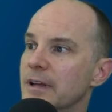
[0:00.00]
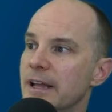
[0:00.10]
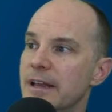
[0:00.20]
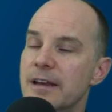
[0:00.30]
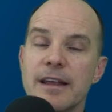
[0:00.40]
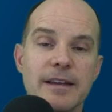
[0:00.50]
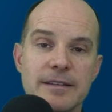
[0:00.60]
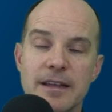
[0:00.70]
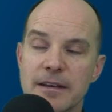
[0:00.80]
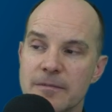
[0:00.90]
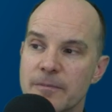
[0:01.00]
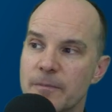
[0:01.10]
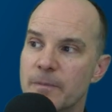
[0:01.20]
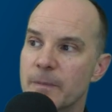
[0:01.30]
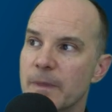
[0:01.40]
And it did.
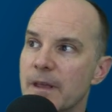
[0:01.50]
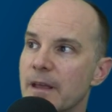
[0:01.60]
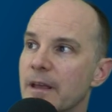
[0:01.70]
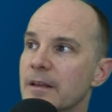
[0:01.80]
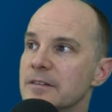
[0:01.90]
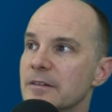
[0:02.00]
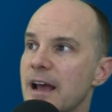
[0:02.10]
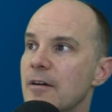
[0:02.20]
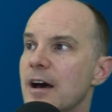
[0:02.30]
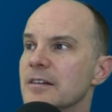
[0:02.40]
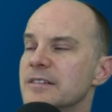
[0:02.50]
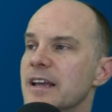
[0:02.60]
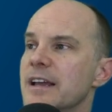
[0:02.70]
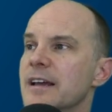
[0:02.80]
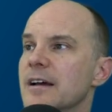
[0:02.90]
So now I'll
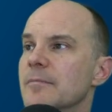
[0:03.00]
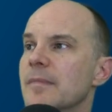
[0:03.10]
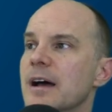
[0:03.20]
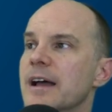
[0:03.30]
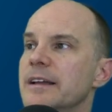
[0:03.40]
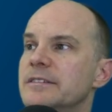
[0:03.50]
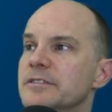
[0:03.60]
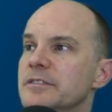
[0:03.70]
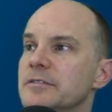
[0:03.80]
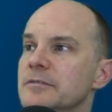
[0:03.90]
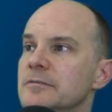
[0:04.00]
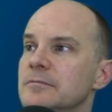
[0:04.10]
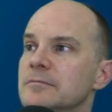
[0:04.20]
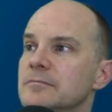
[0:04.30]
say uh, my to do,